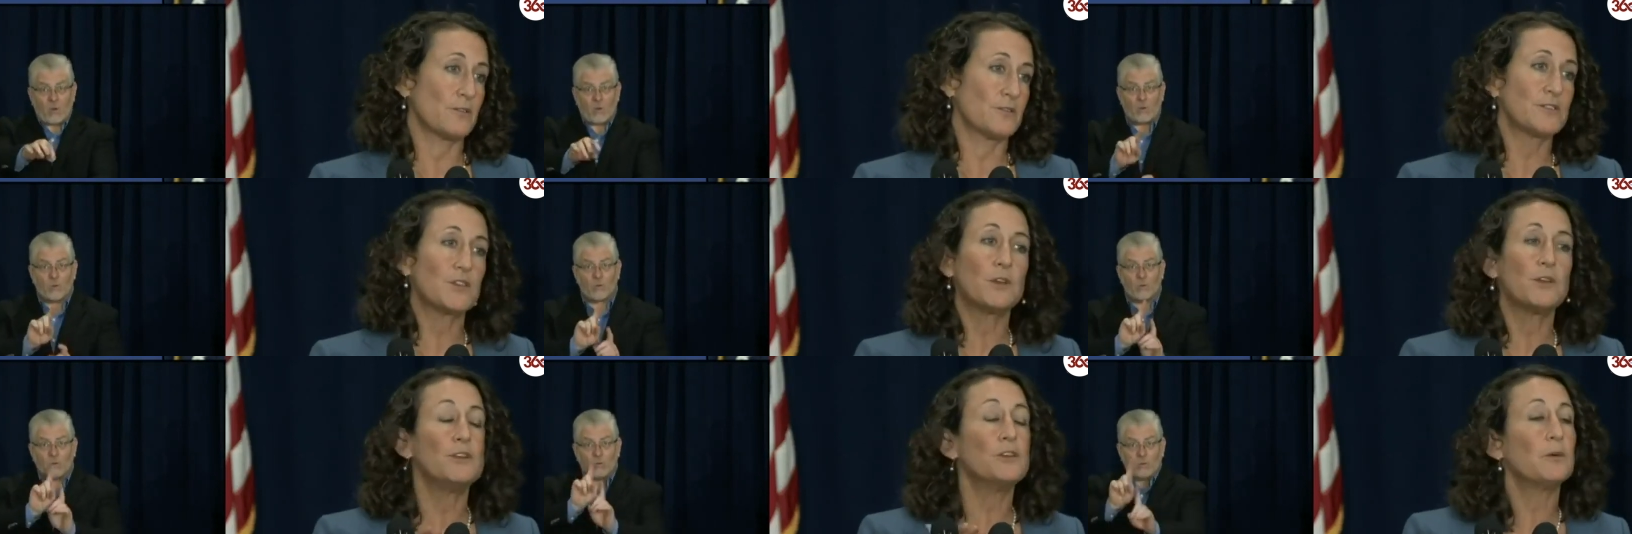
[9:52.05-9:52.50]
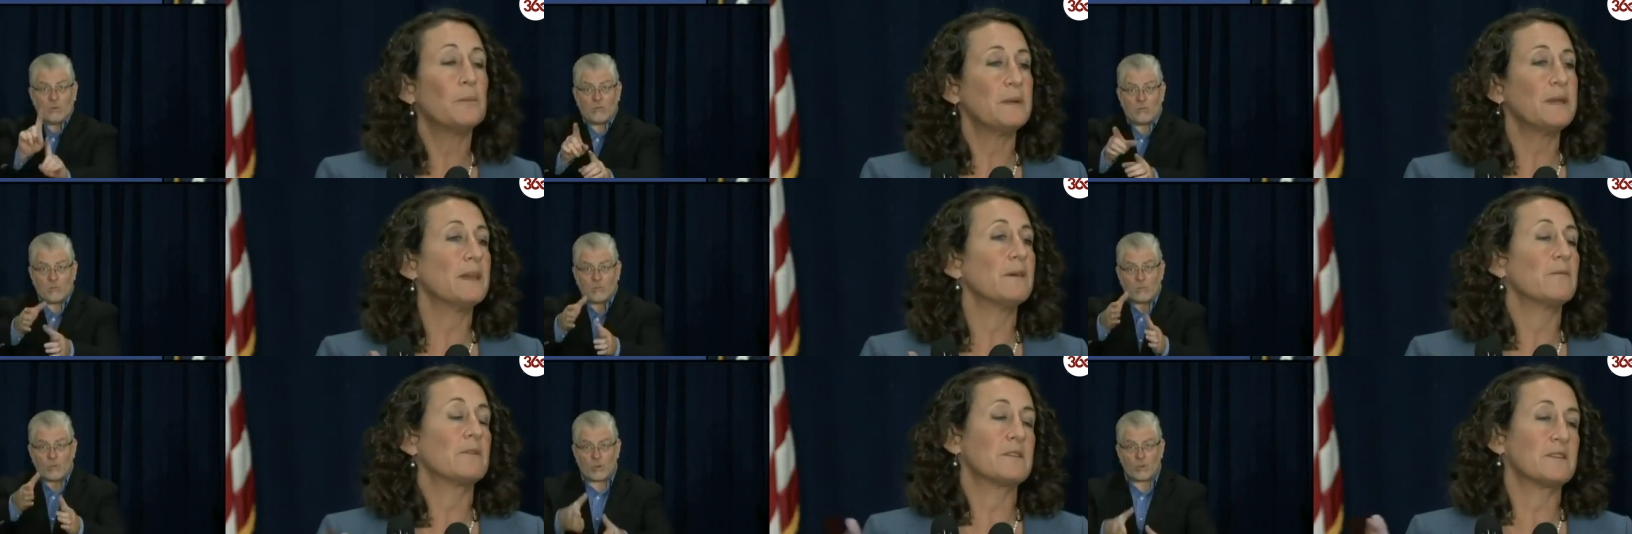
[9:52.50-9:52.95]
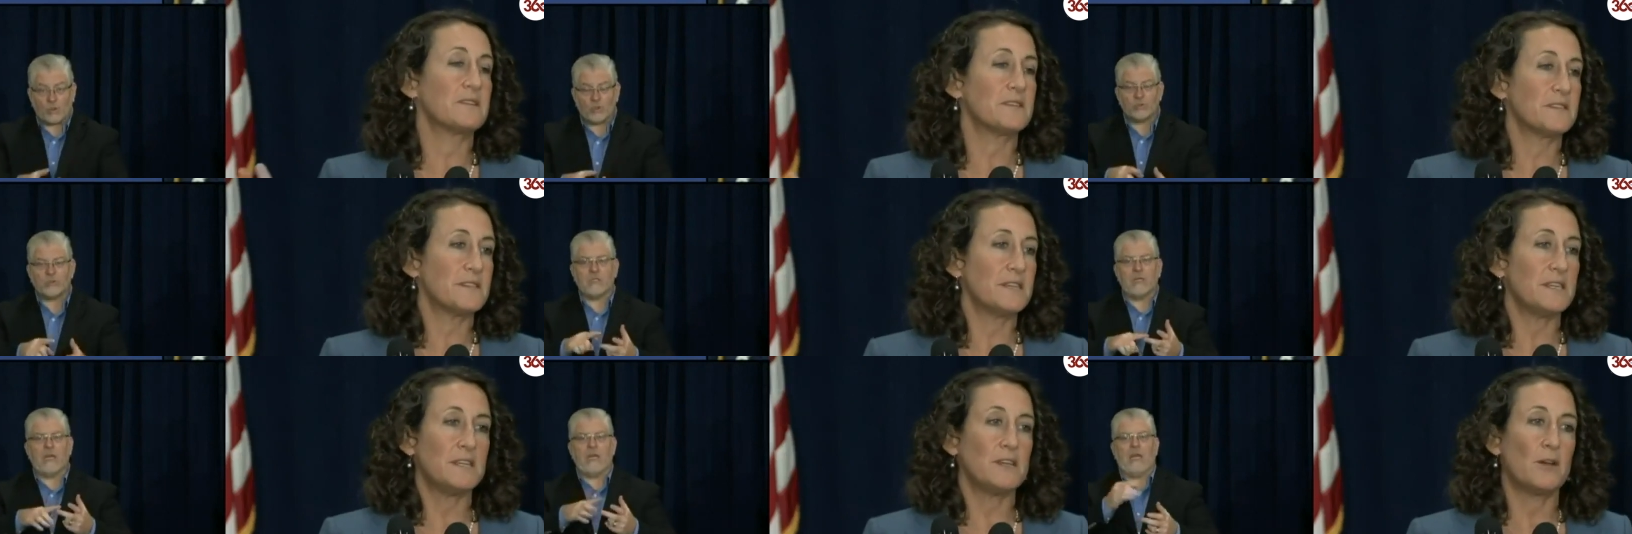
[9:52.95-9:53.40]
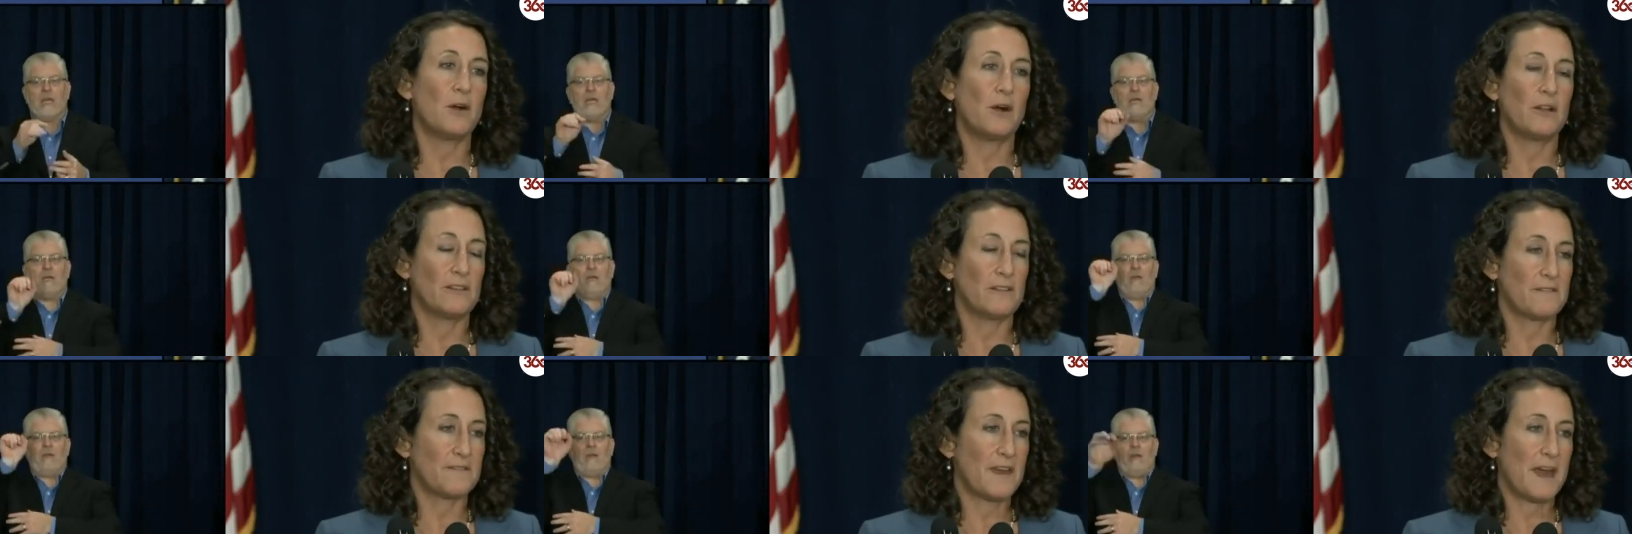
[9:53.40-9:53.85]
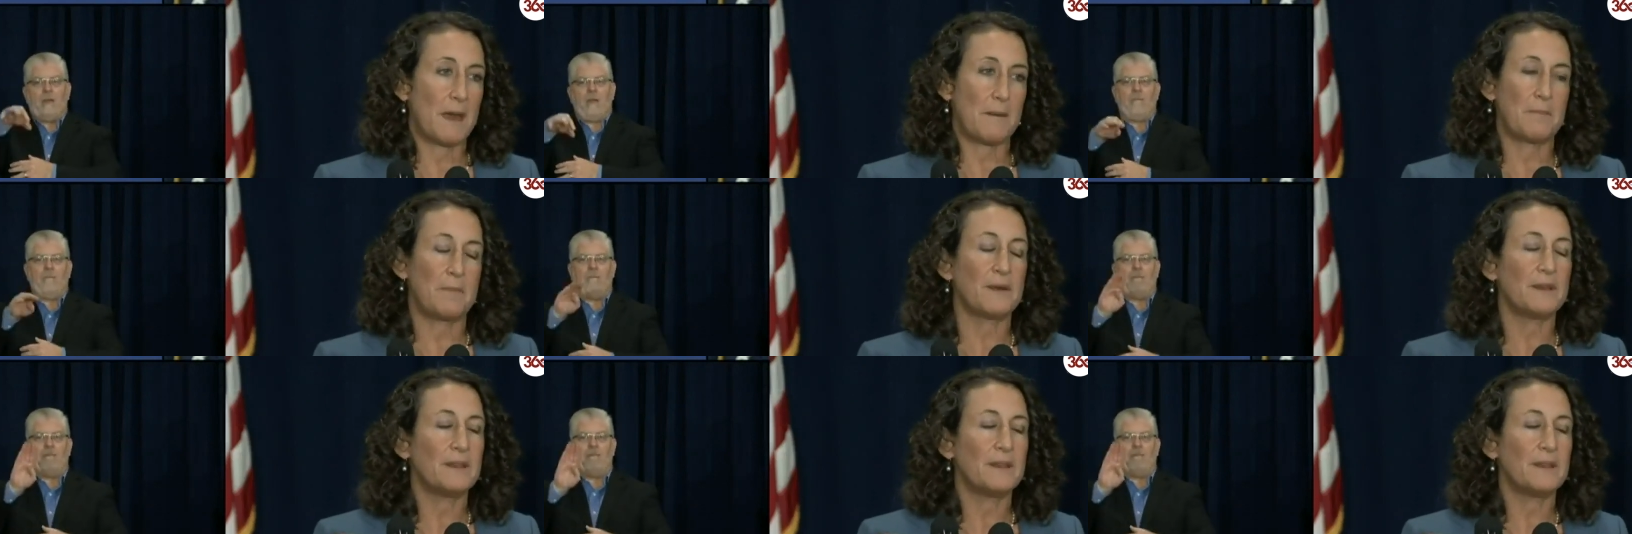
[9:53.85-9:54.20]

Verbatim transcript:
Speaker 1: So you'll be able to see all of that, but